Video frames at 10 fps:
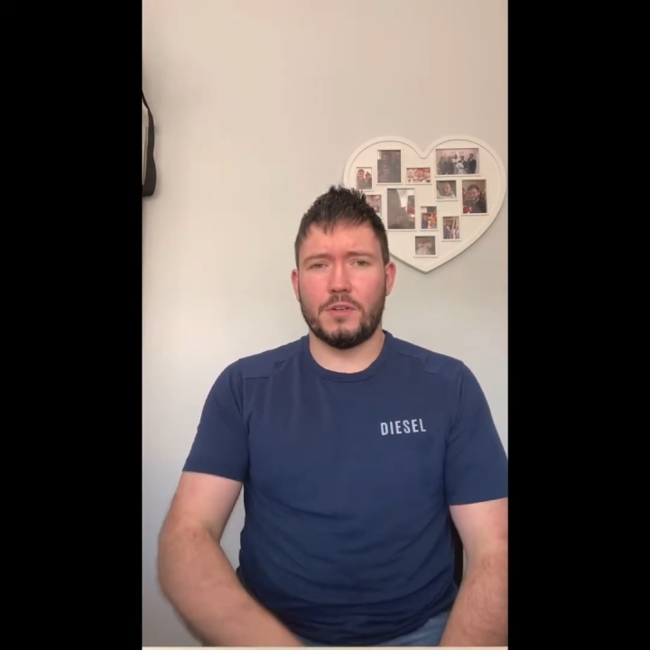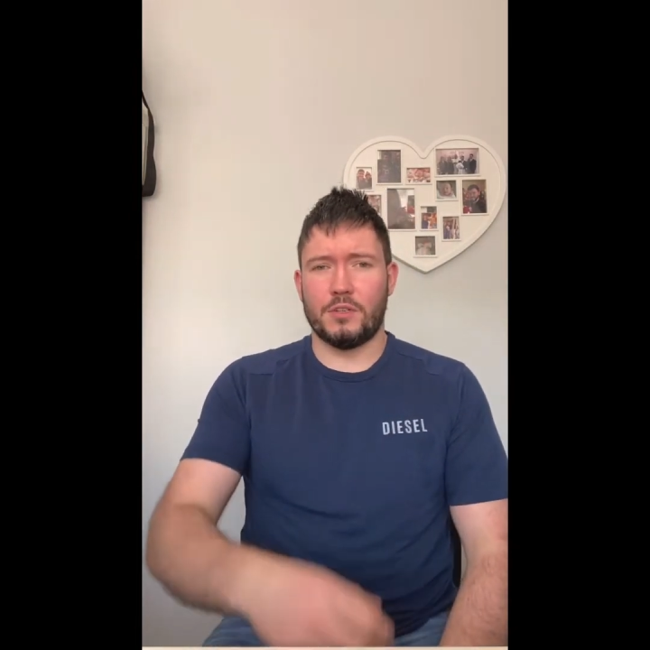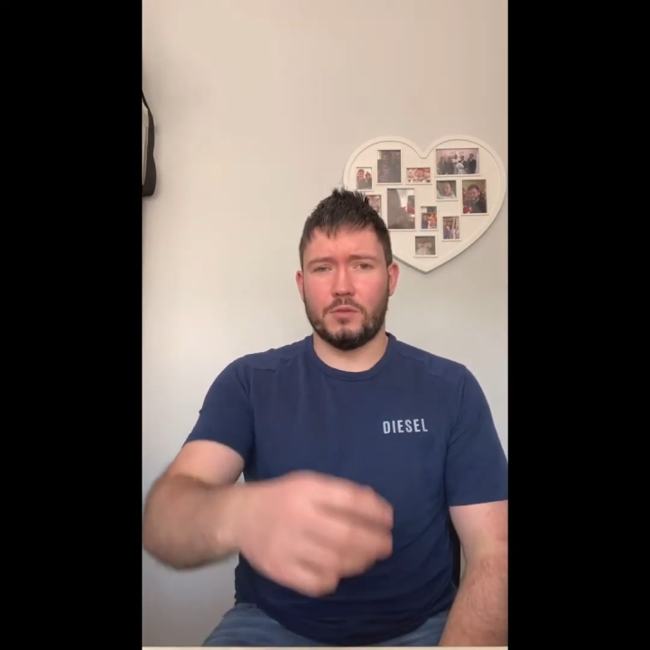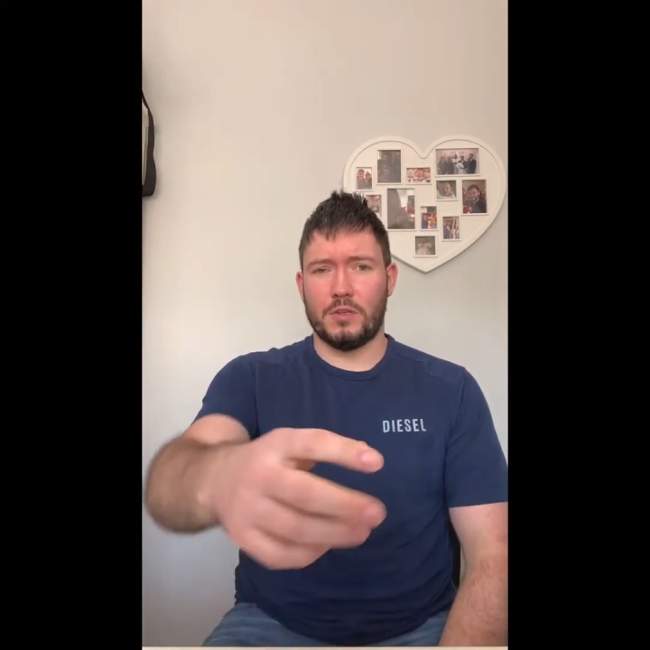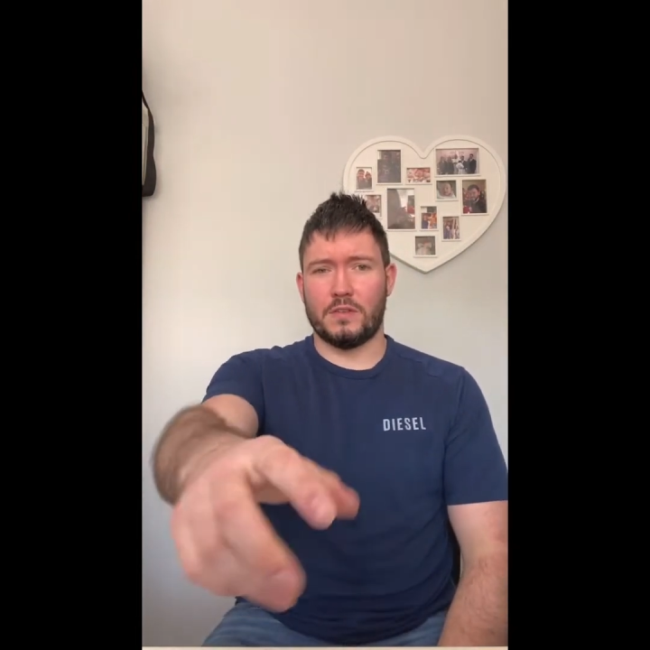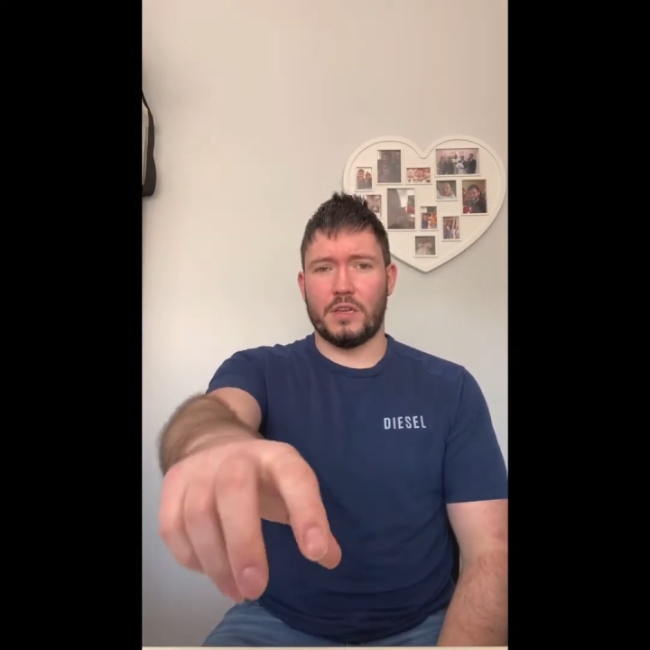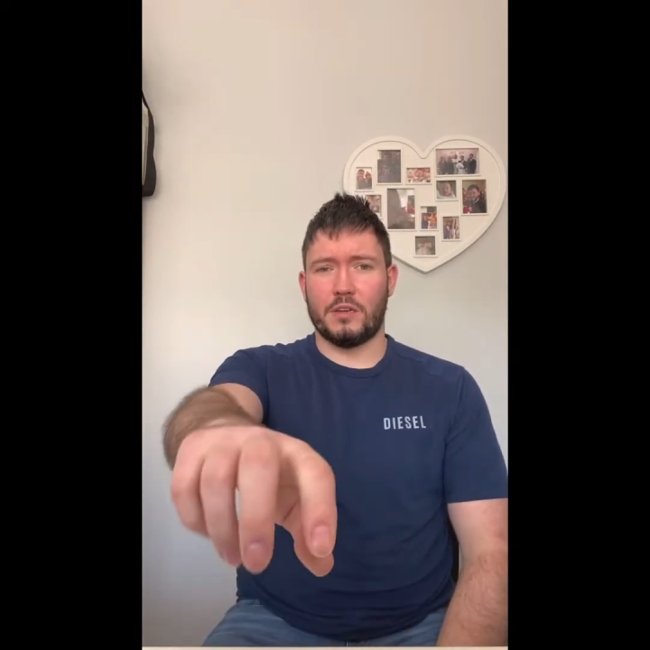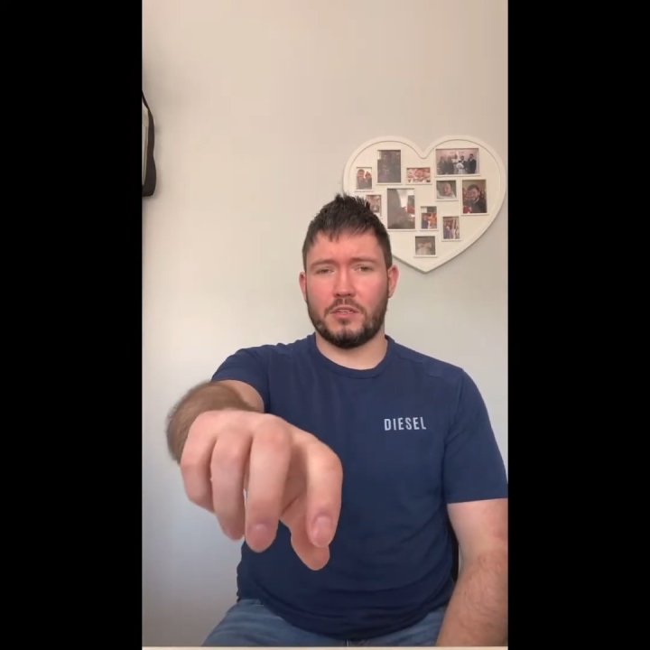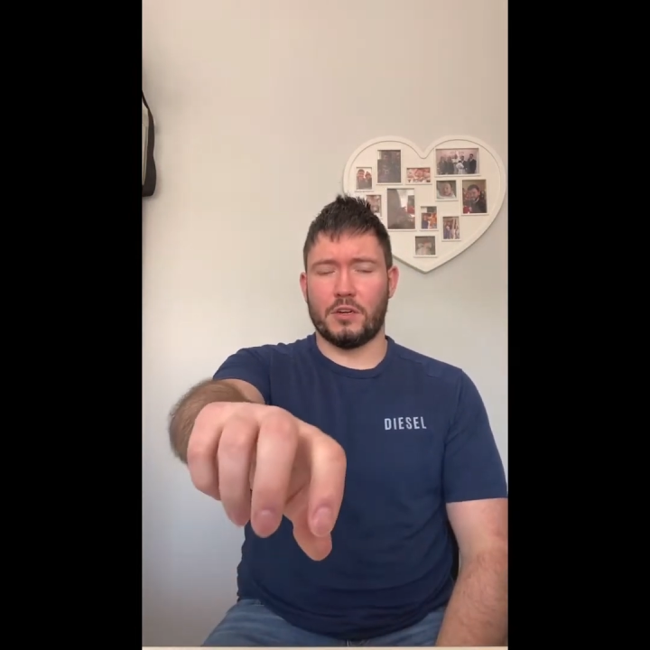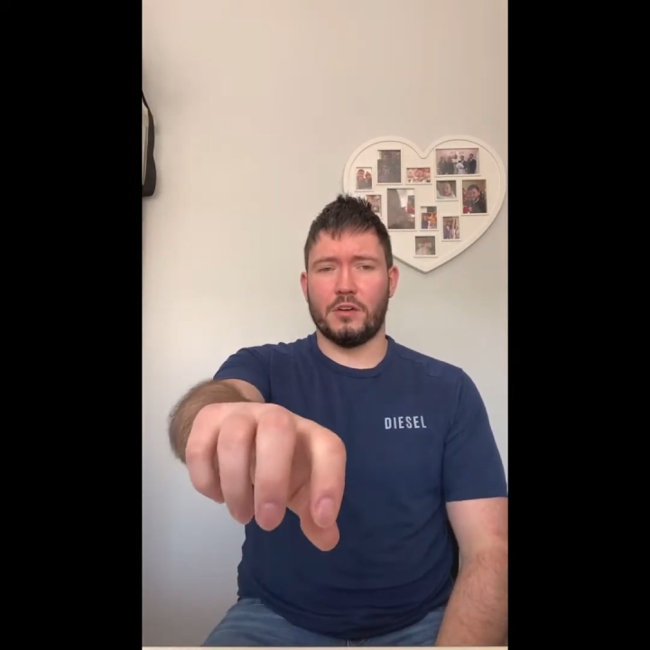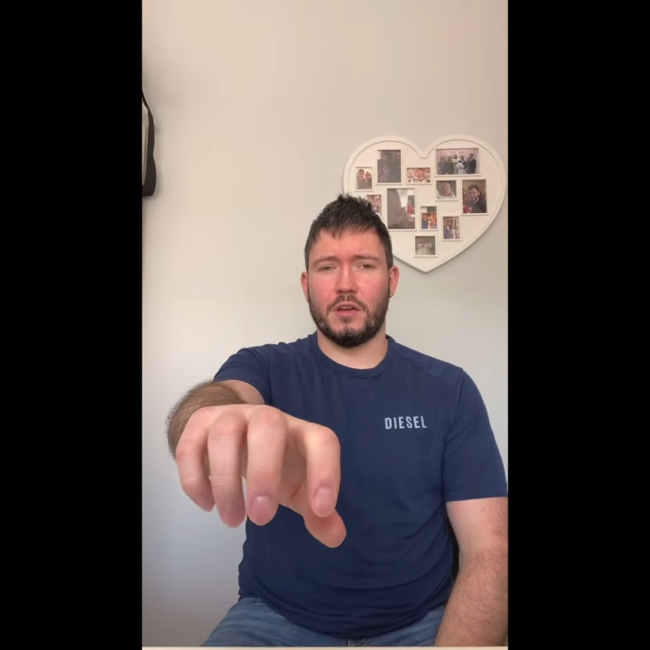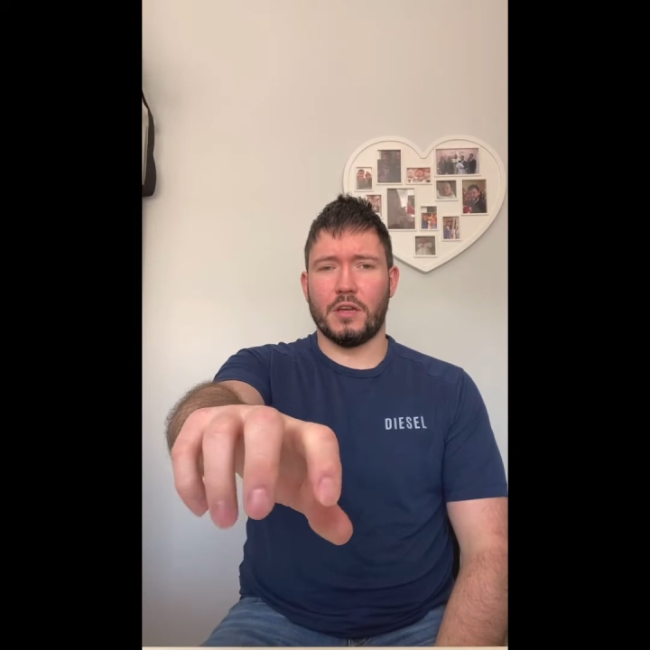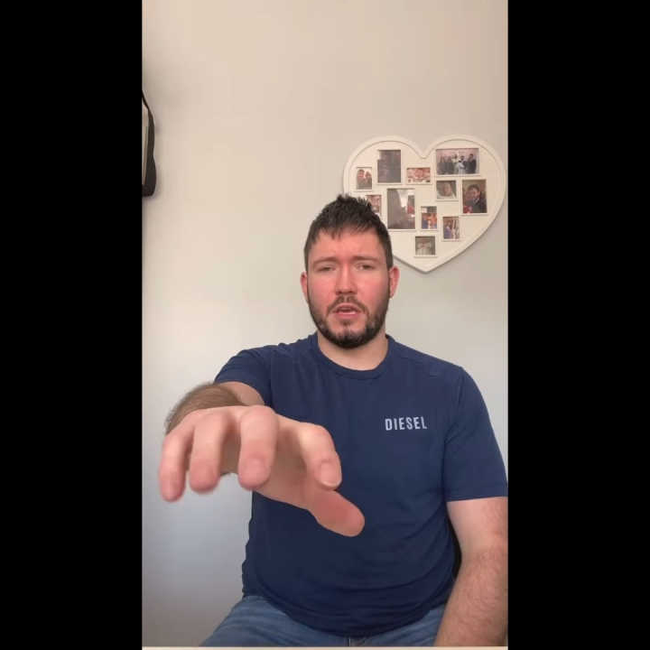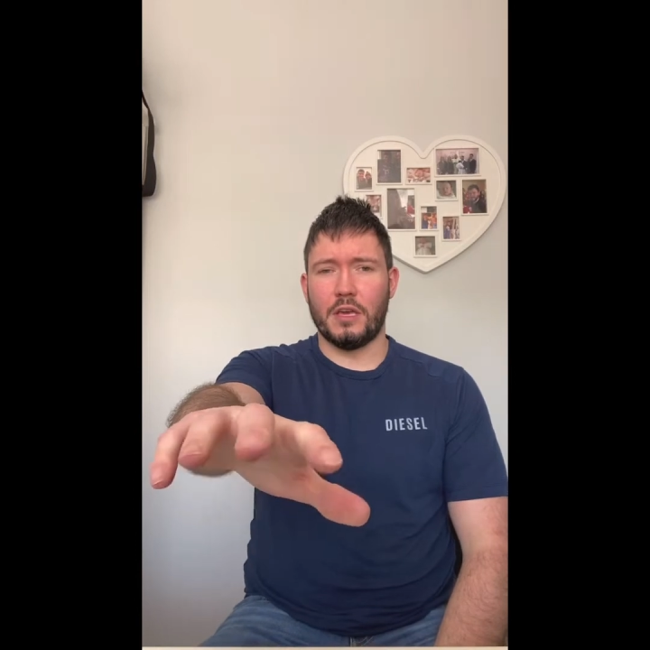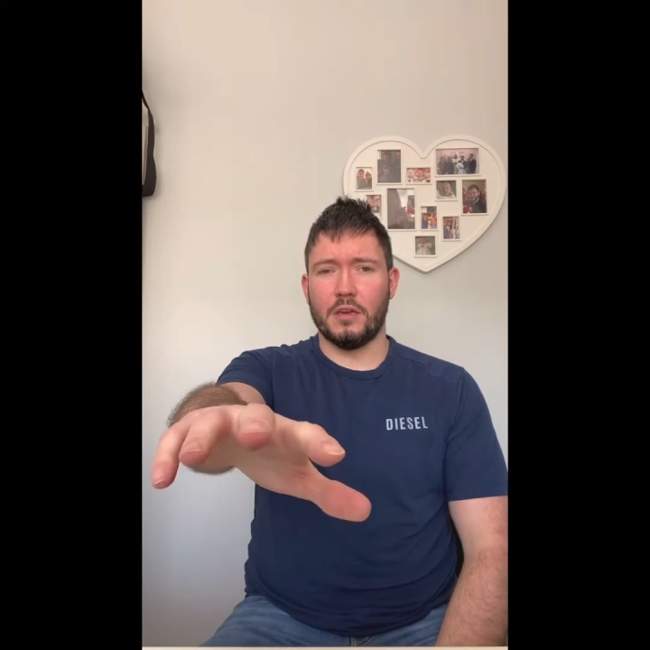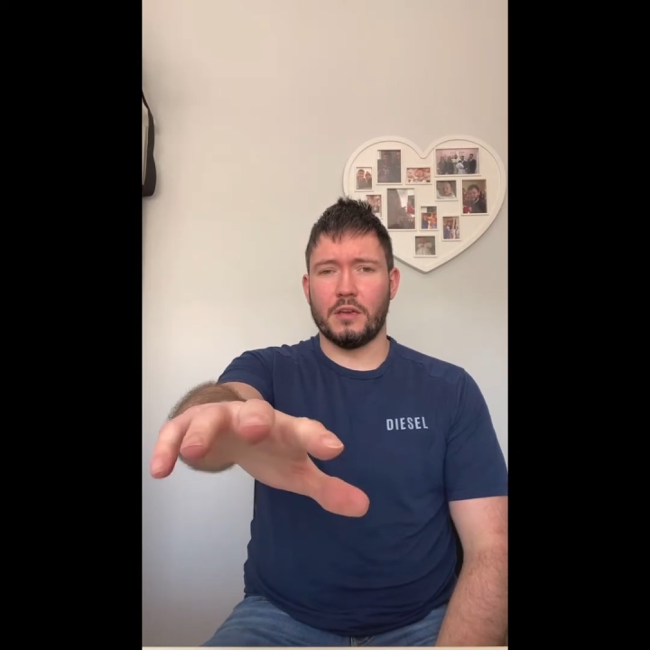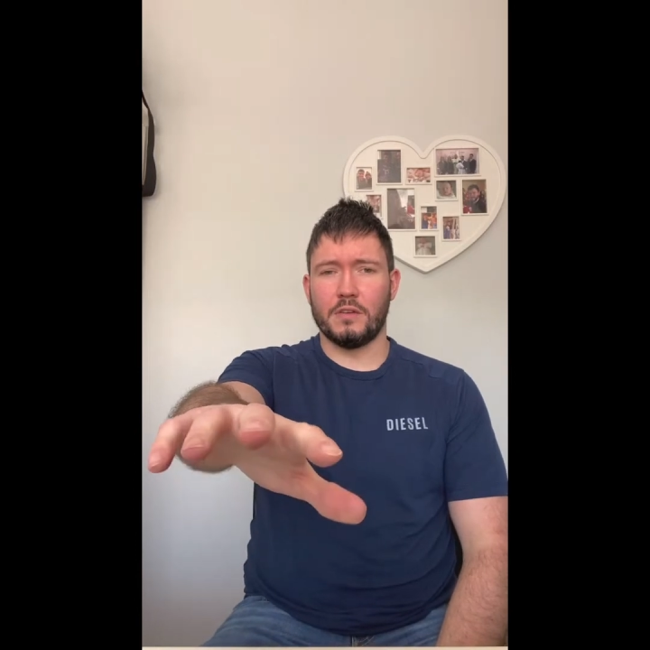you're doing is like you're turning a key.